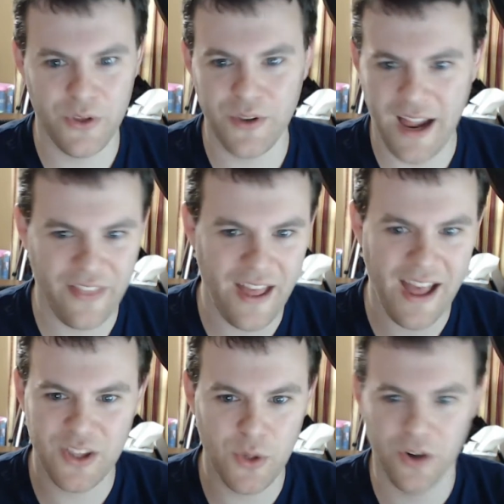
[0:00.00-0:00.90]
got
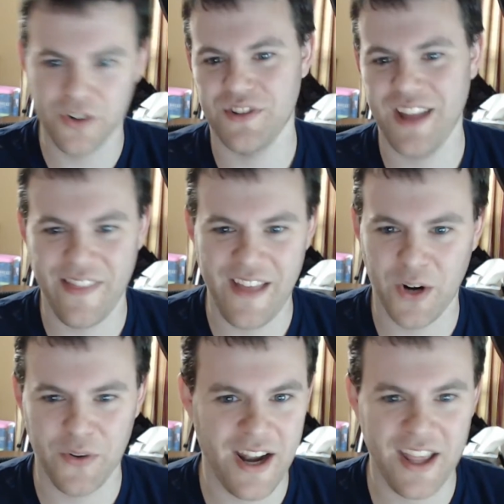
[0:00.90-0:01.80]
that, you understand that
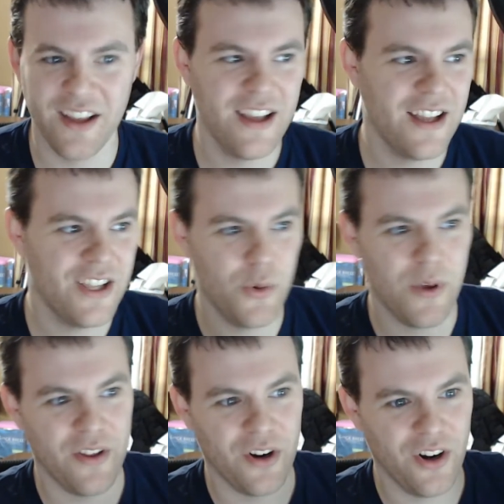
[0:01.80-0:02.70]
already. You're
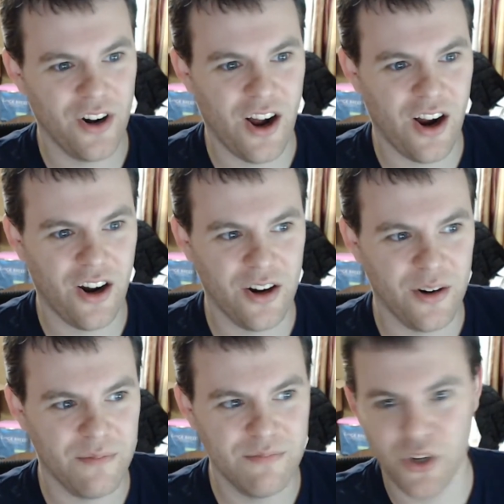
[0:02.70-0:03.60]
either
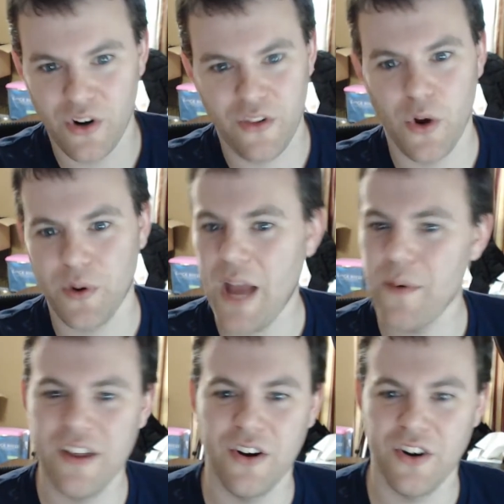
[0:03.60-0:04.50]
okay
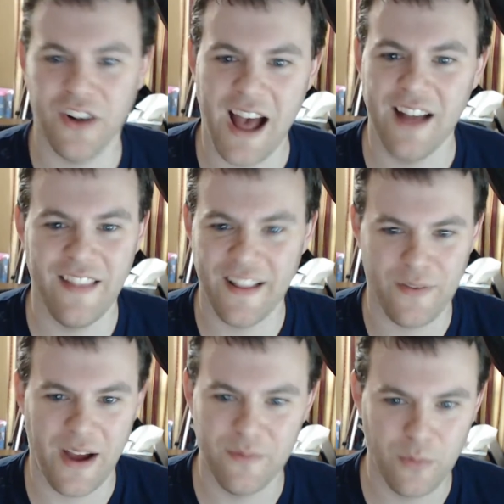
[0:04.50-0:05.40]
with it or you're not, and that's
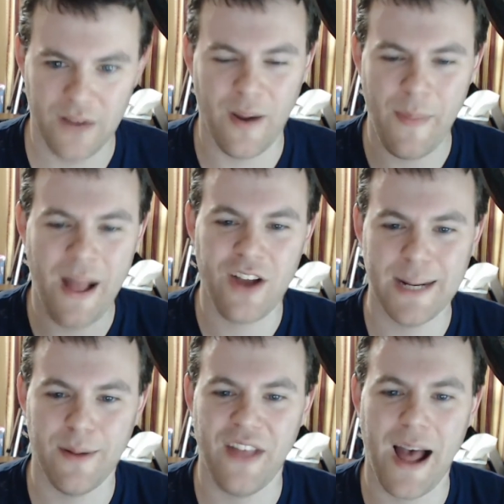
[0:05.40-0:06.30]
fine, whatever. I'm not
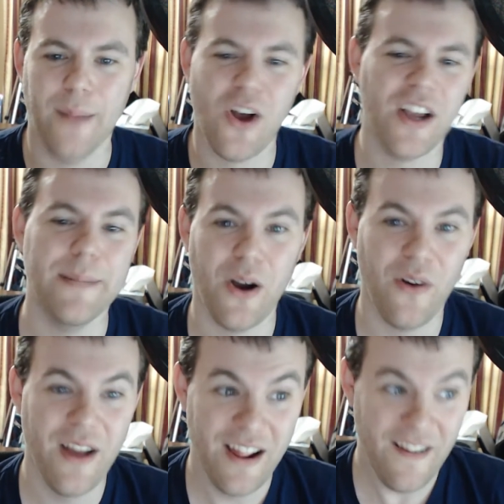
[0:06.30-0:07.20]
talking about that. I'm talking
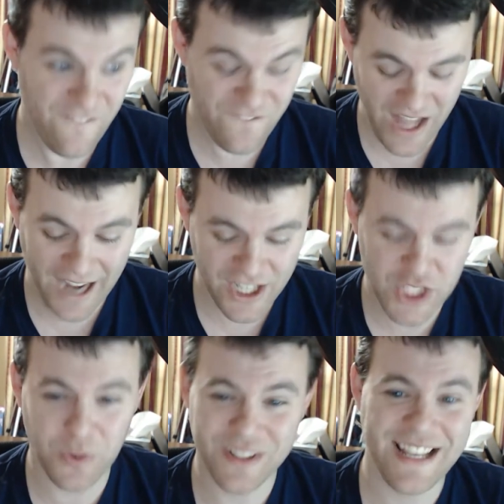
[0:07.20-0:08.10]
about
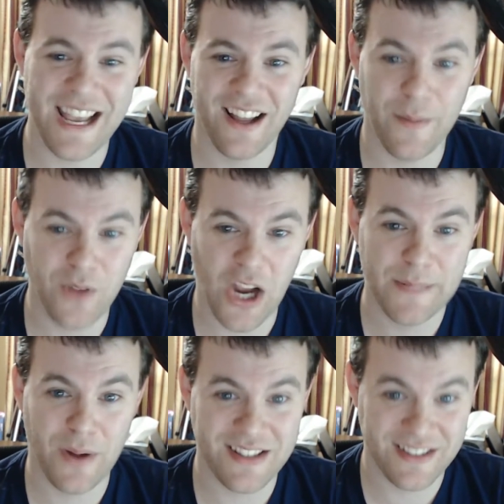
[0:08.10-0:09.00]
actual data. I'm talking
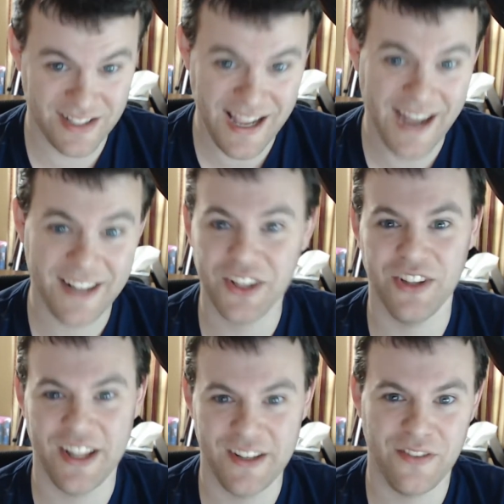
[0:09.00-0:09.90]
about the
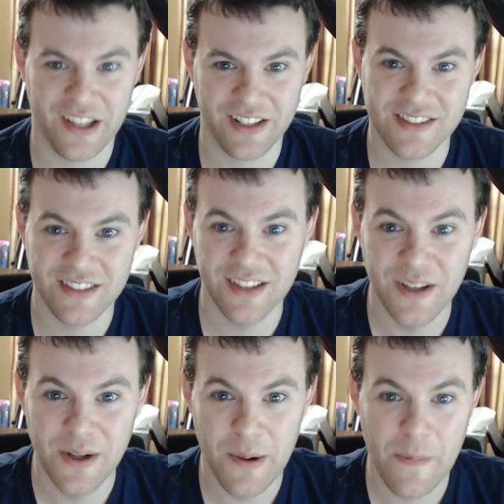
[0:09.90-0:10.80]
technical end of things.
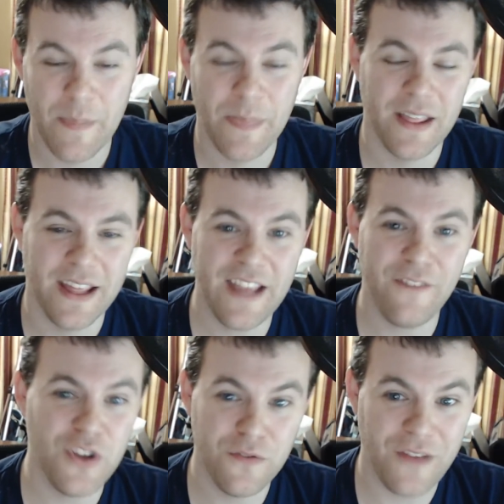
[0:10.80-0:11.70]
If
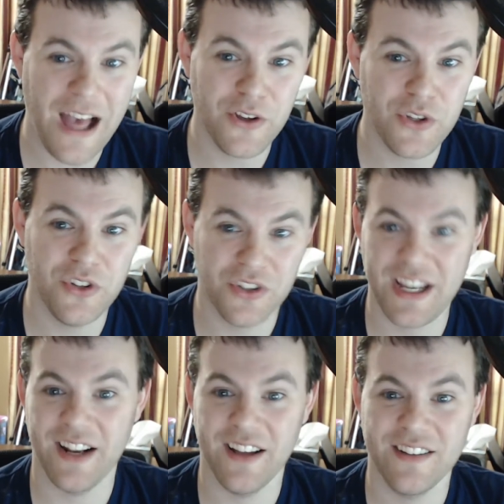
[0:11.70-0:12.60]
you value your data,